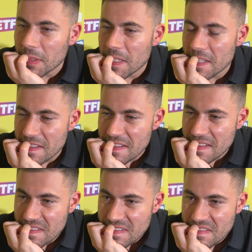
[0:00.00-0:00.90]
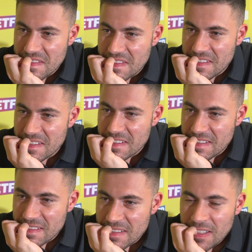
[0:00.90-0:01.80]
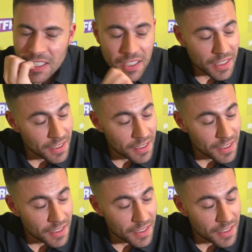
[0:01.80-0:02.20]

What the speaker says: Portsmouth and Southampton fans